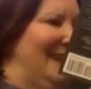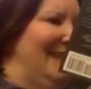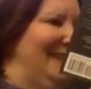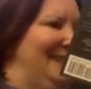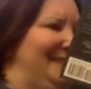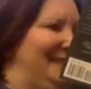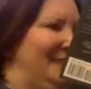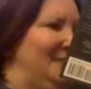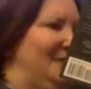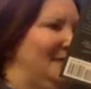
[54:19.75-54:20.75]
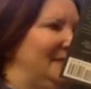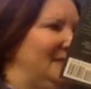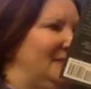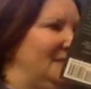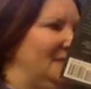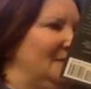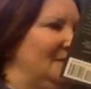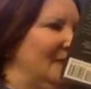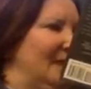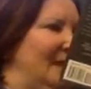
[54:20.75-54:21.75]
I think he stayed with us too.
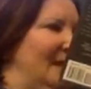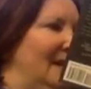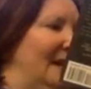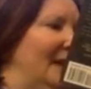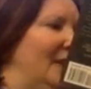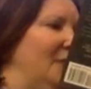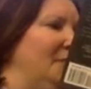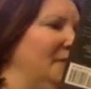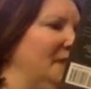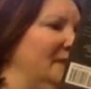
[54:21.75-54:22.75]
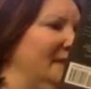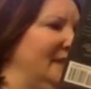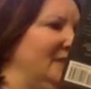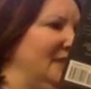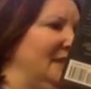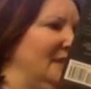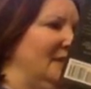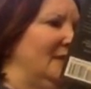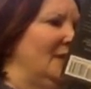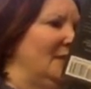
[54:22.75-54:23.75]
I hope with Jose
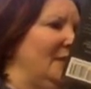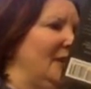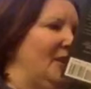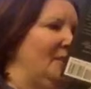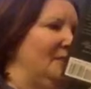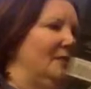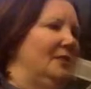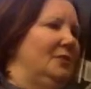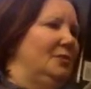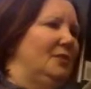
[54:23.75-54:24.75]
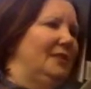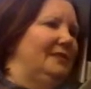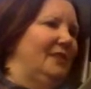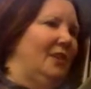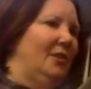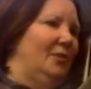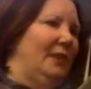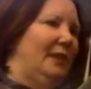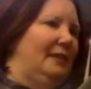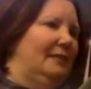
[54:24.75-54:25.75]
Angelico, arm in arm, with us all the
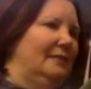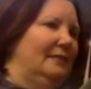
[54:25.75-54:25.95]
way.